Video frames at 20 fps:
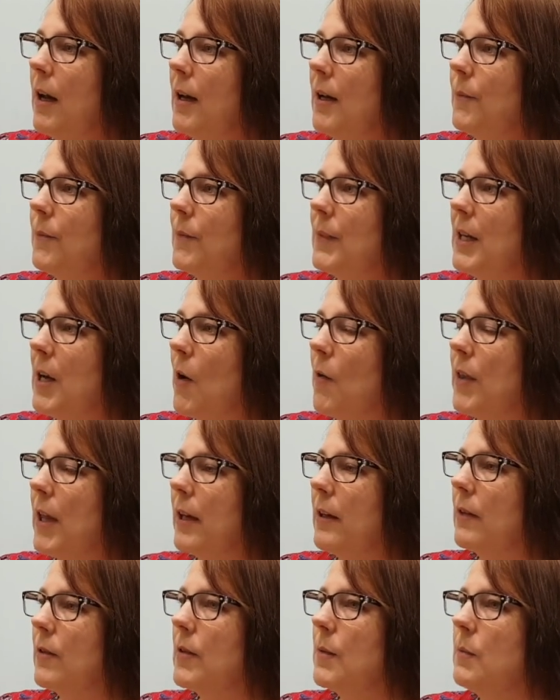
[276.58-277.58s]
um, you know,
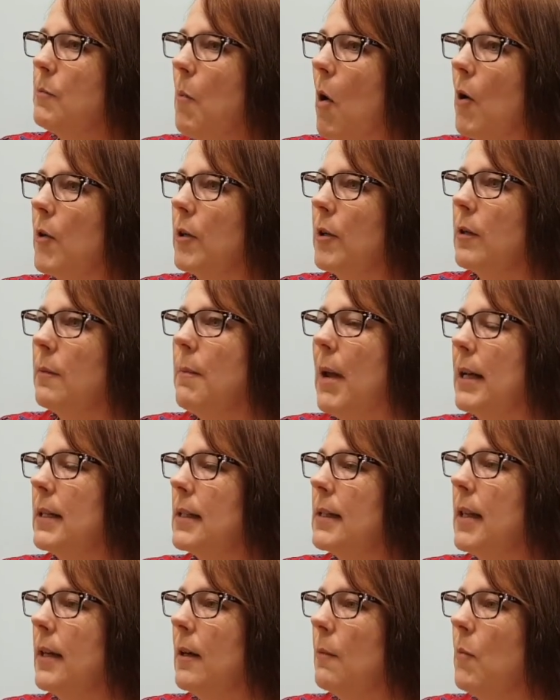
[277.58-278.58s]
that modern
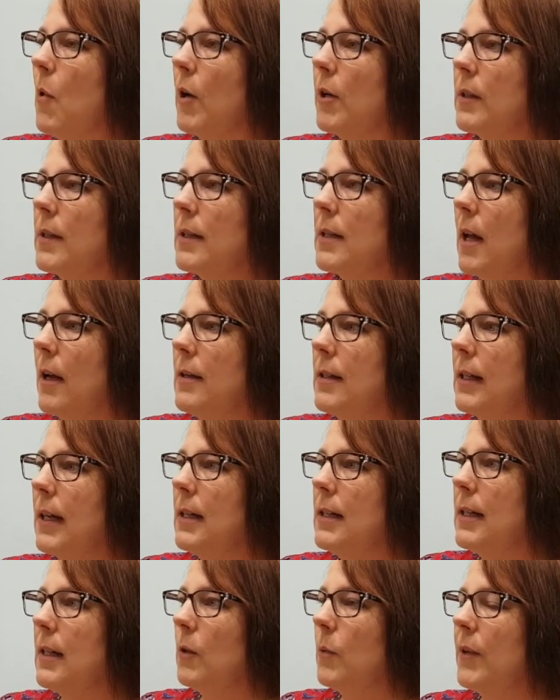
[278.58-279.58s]
medicine and modern science
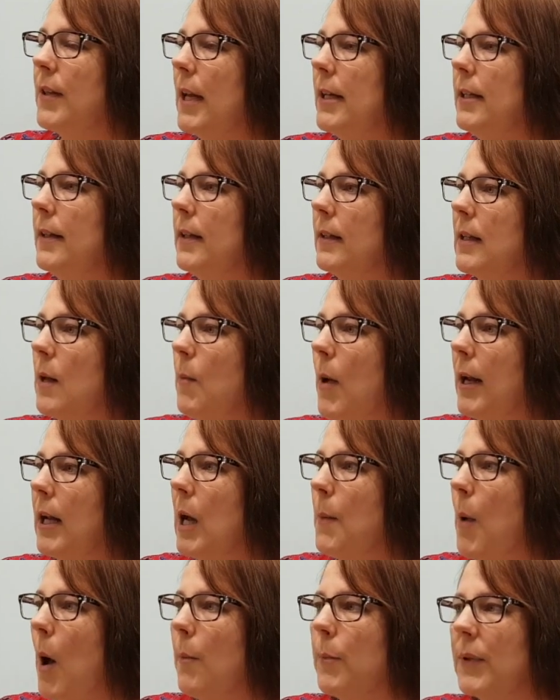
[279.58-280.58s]
can deal with anything that
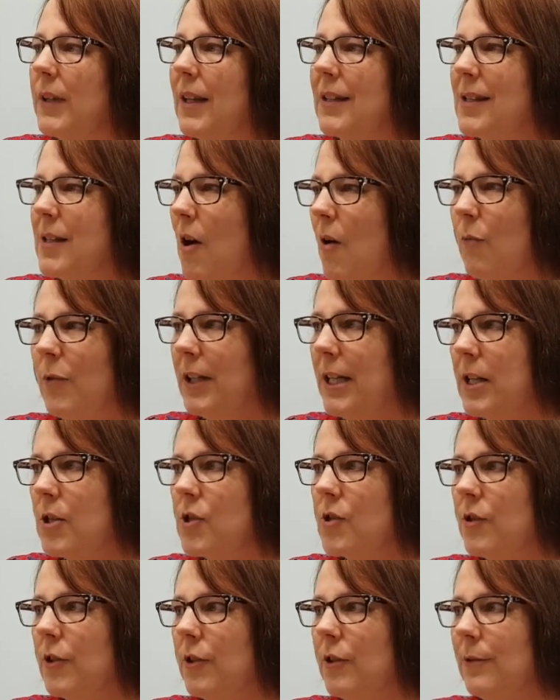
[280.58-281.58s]
might come up, but it's not really
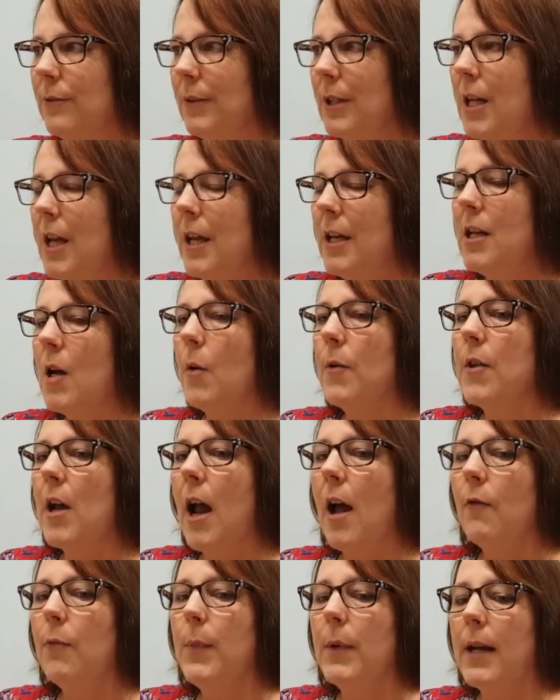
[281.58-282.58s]
true. You know, and
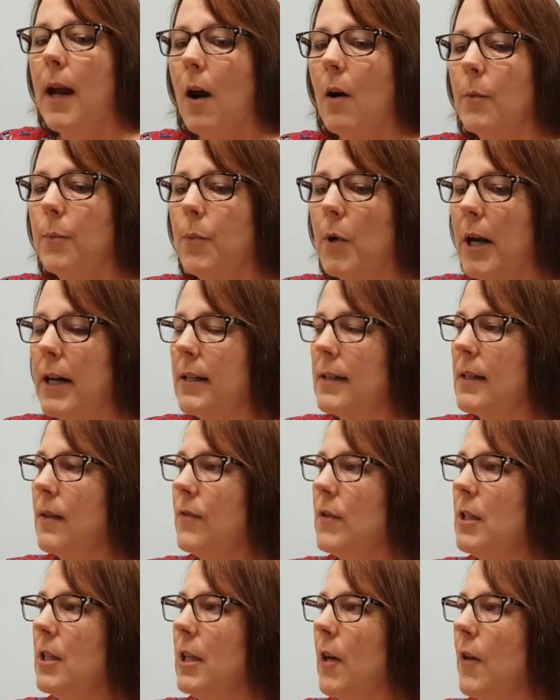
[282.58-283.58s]
there have been outbreaks,
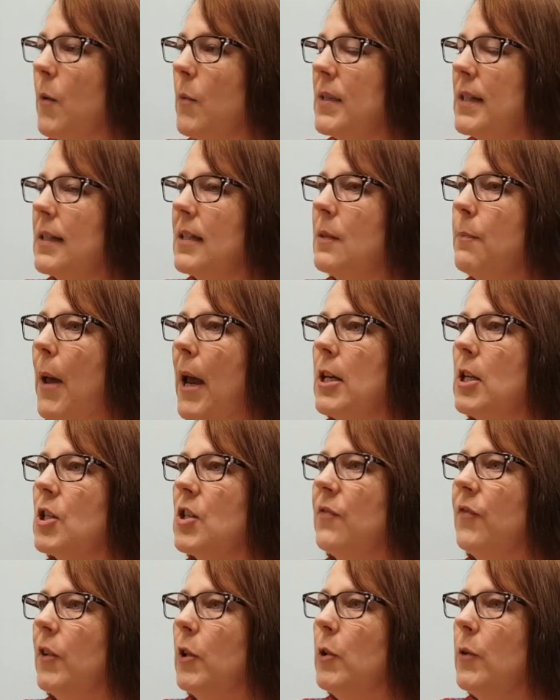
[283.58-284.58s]
of, you know, there was a
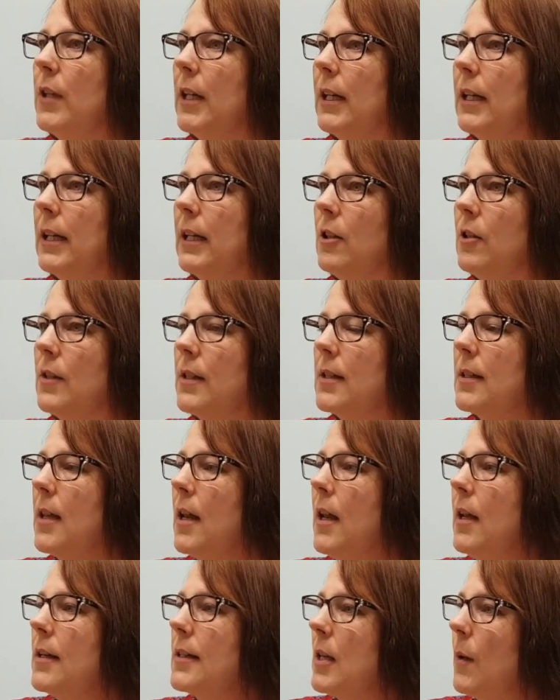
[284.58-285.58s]
Spanish flu that killed
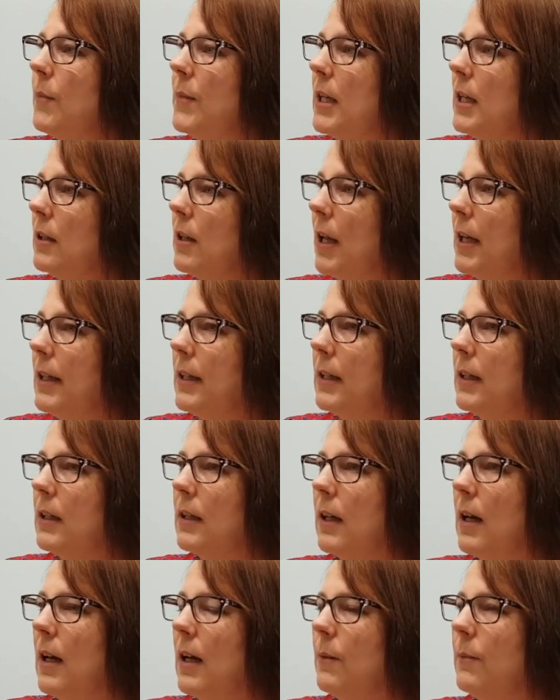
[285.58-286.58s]
something like
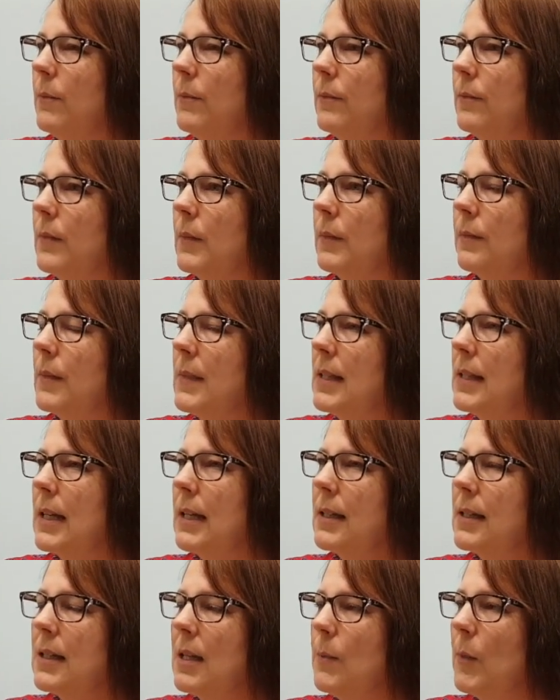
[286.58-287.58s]
um,
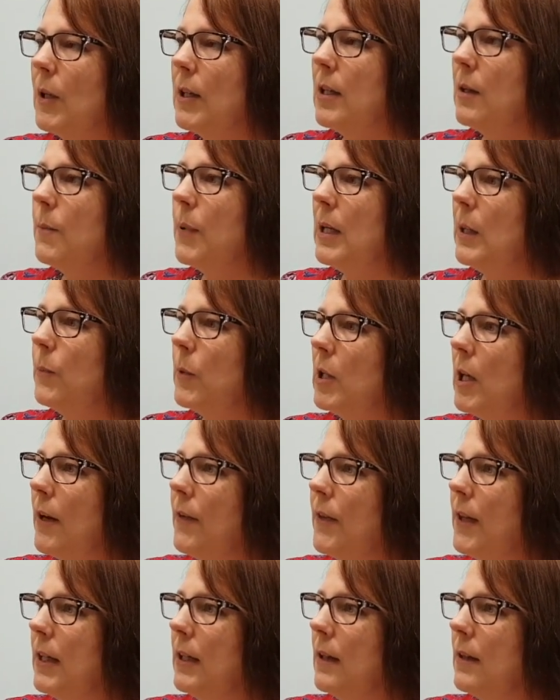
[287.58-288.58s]
60 million people,
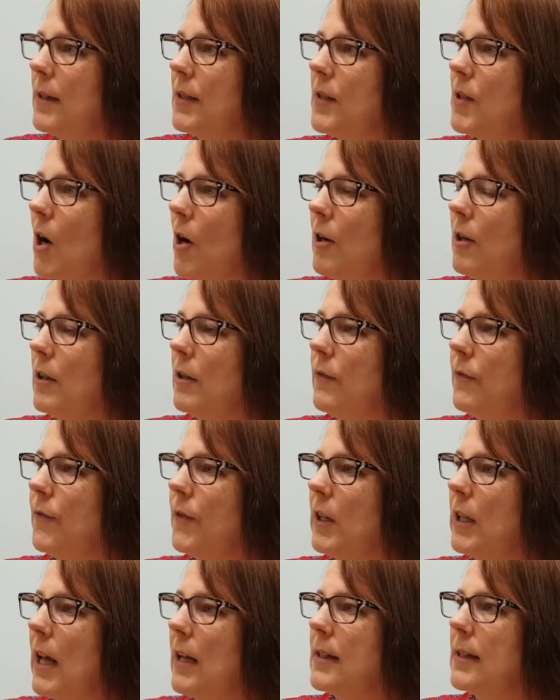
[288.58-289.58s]
I think, at the start of
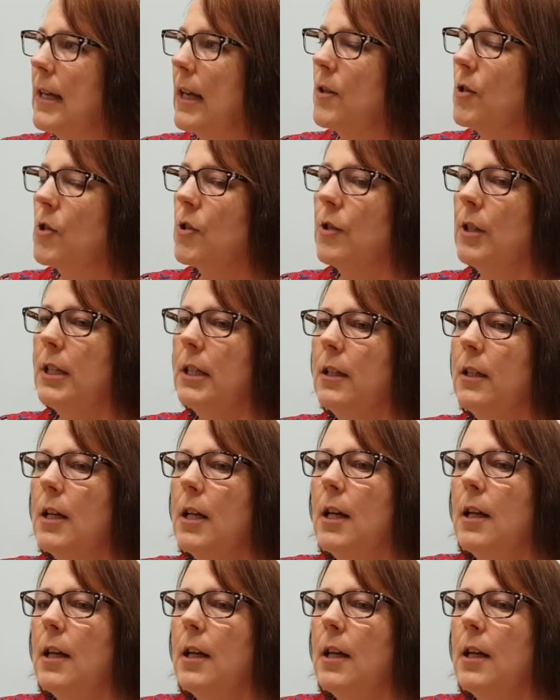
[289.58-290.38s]
the last century.